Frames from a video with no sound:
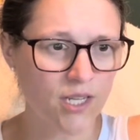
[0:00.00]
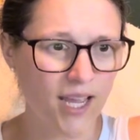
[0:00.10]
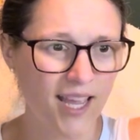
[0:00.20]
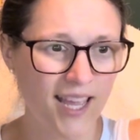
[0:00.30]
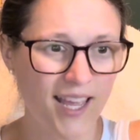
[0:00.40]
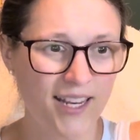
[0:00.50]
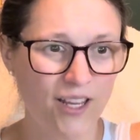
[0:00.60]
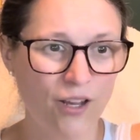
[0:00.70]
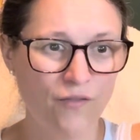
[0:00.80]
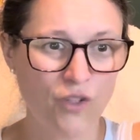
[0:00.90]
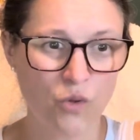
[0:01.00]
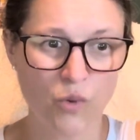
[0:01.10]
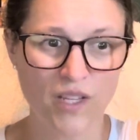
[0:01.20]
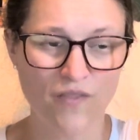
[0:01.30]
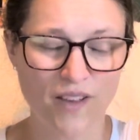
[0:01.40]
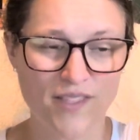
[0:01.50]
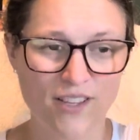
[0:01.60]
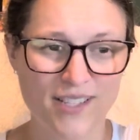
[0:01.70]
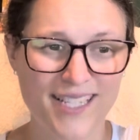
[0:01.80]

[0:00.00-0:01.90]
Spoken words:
I had, of the 25 sales,